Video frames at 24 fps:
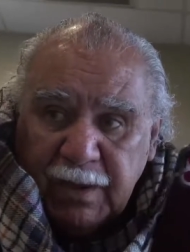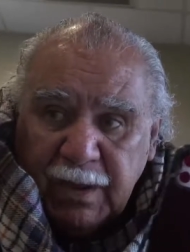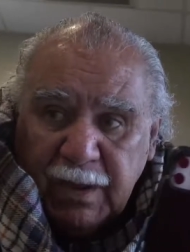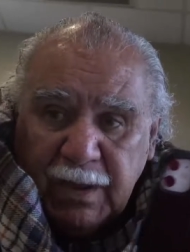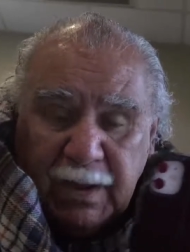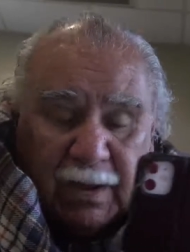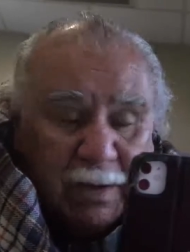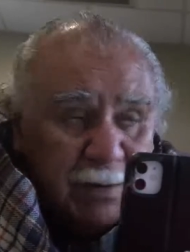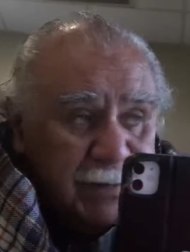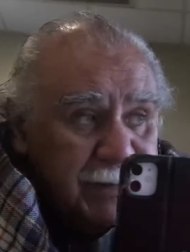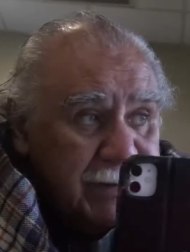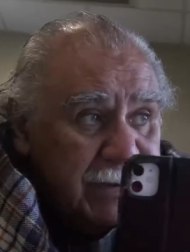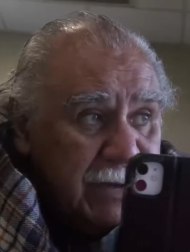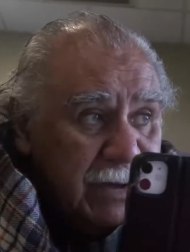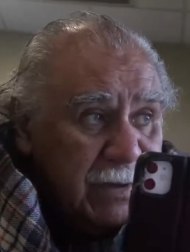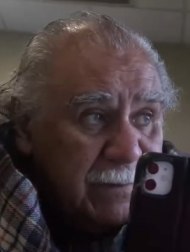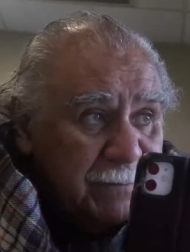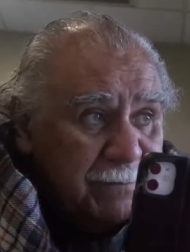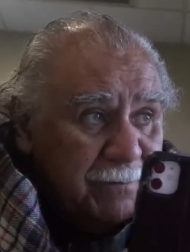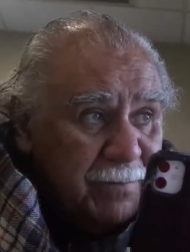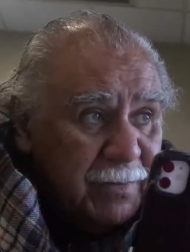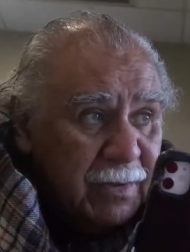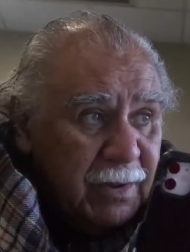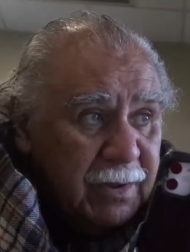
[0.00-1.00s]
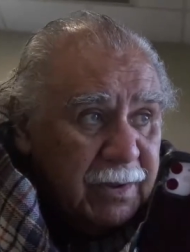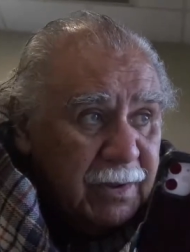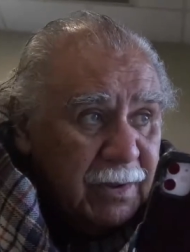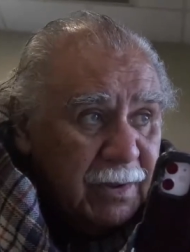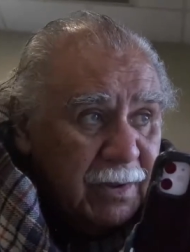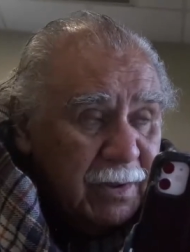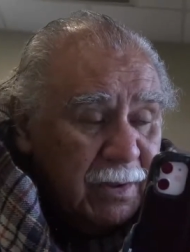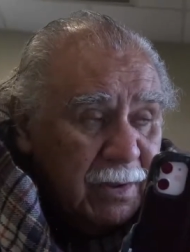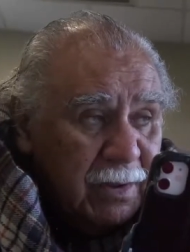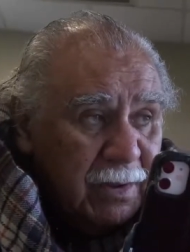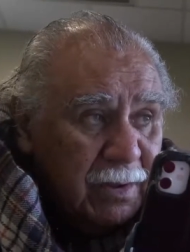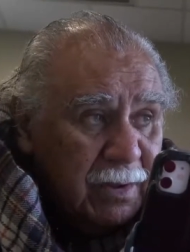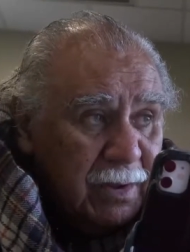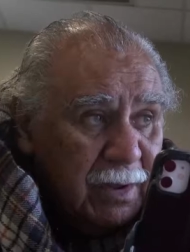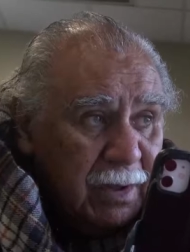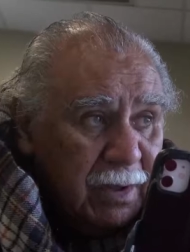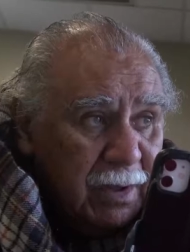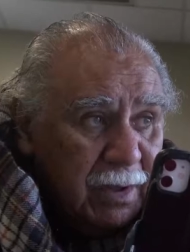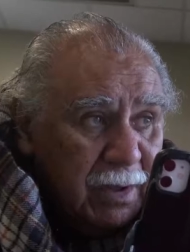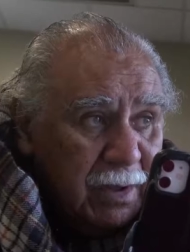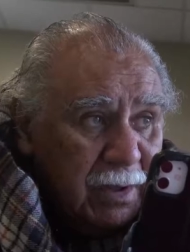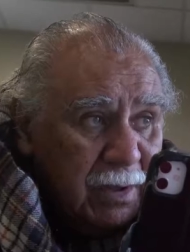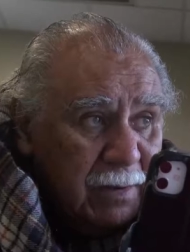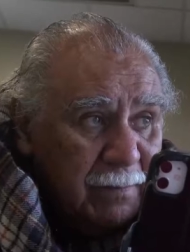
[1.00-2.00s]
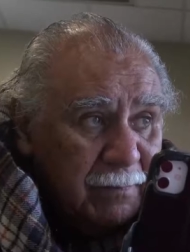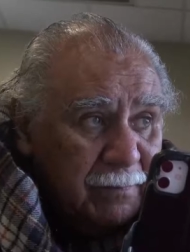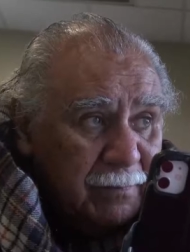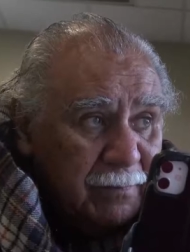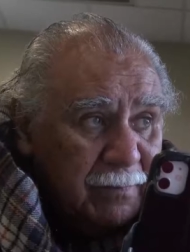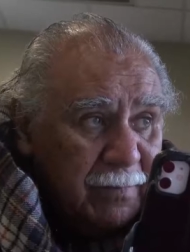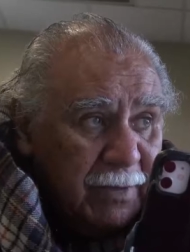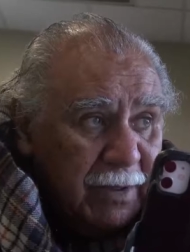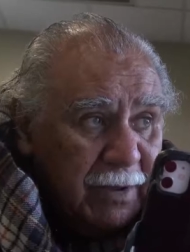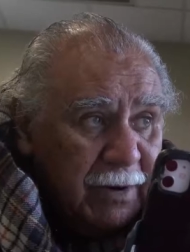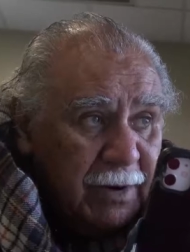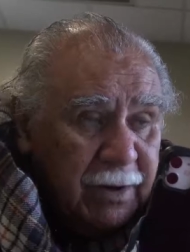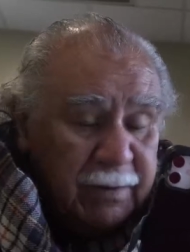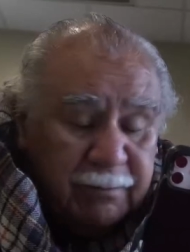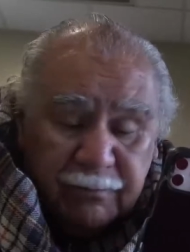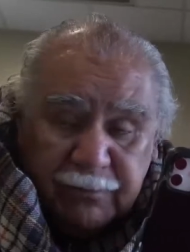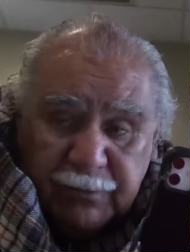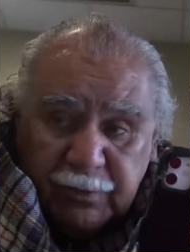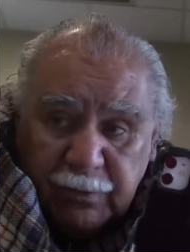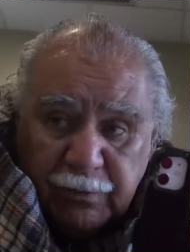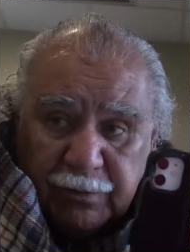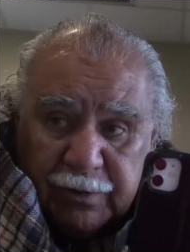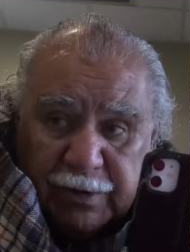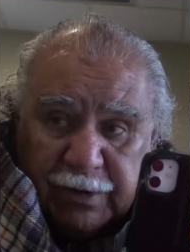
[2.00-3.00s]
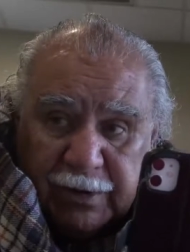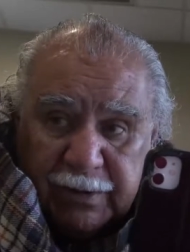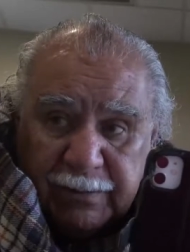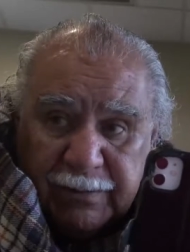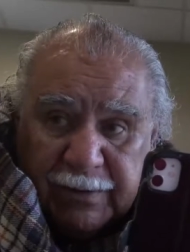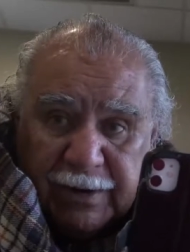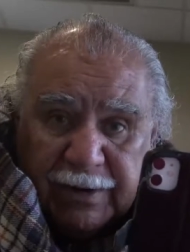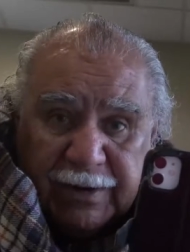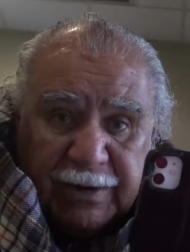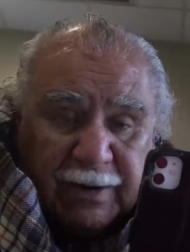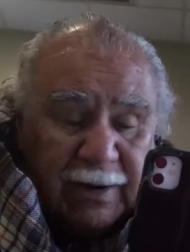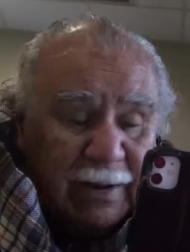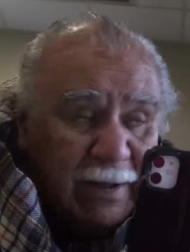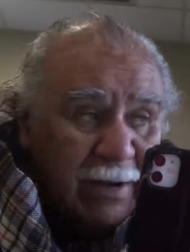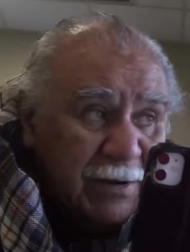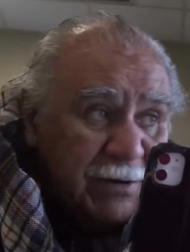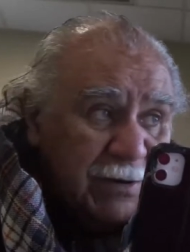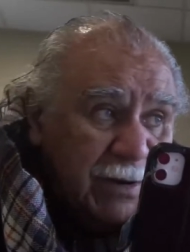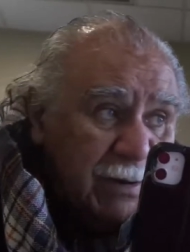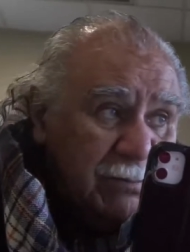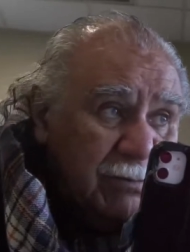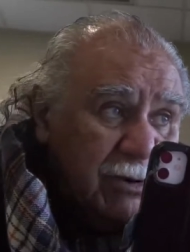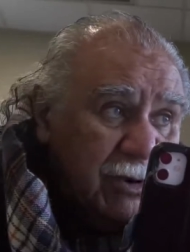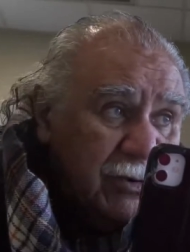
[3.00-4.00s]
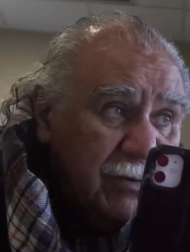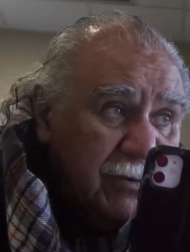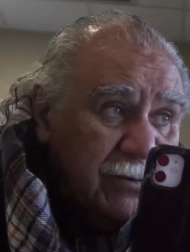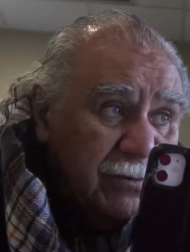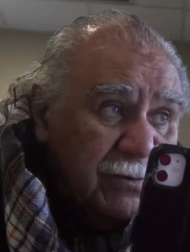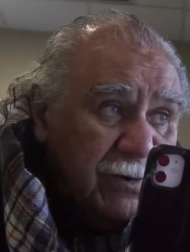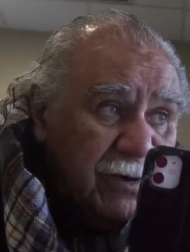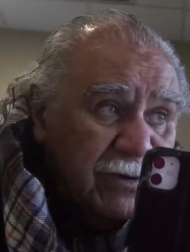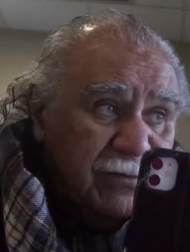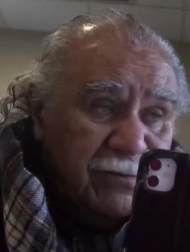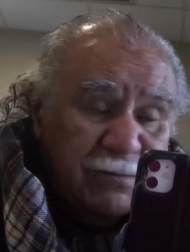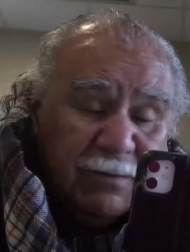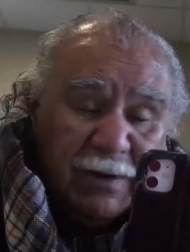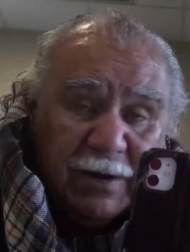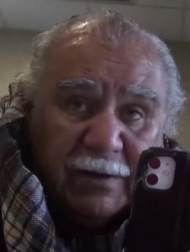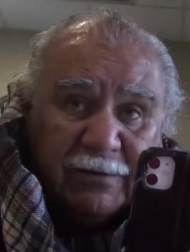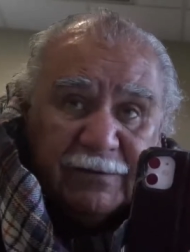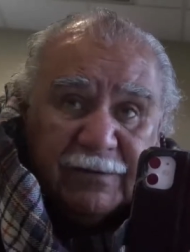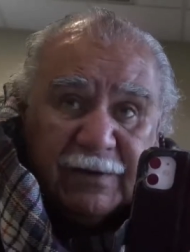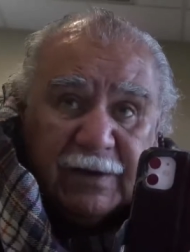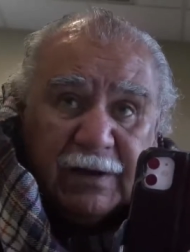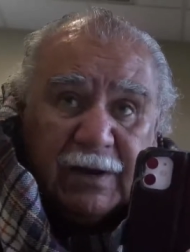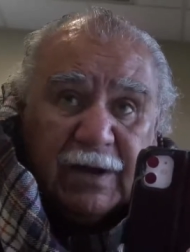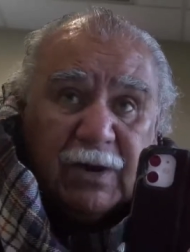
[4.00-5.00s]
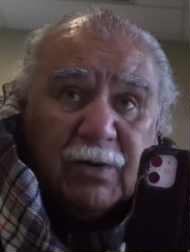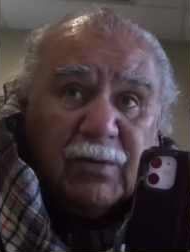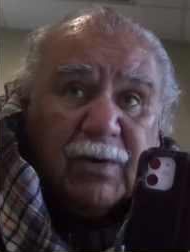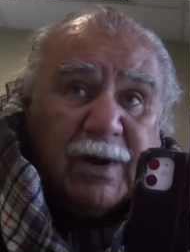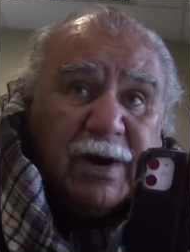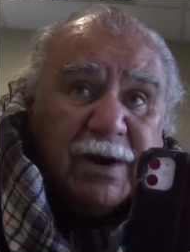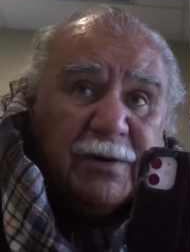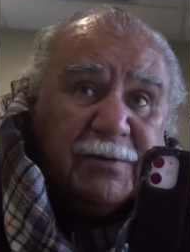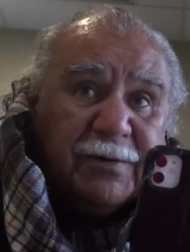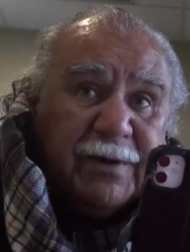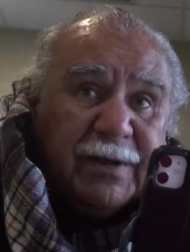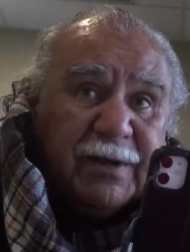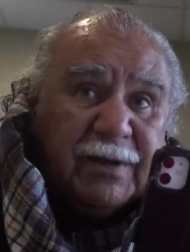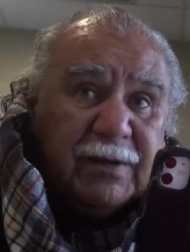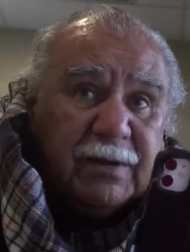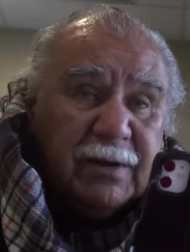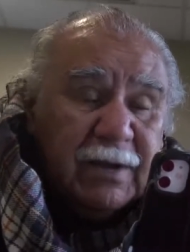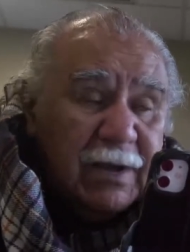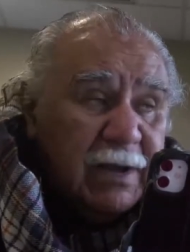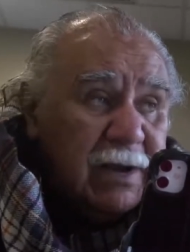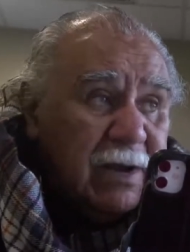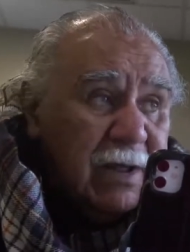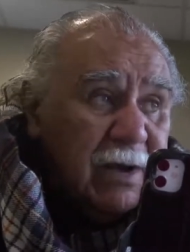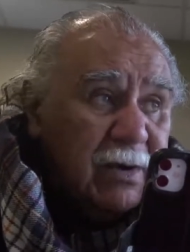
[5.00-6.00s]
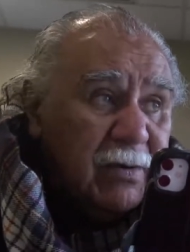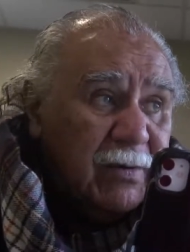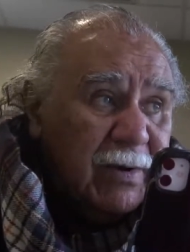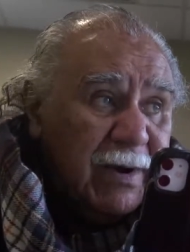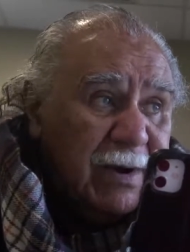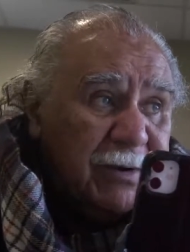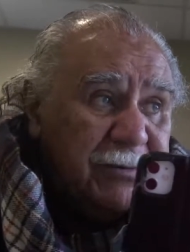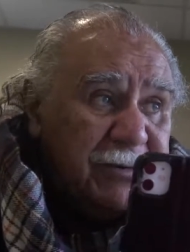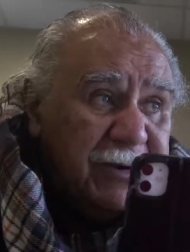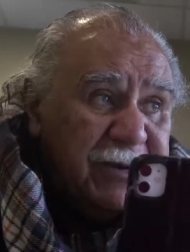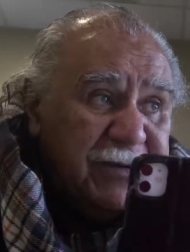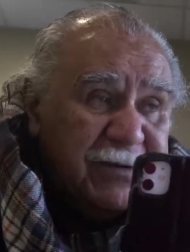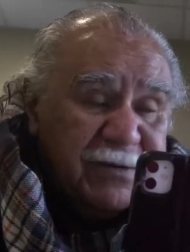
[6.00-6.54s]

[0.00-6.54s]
and um, um, and I'm talking about L A W as well as L O R E. L O R E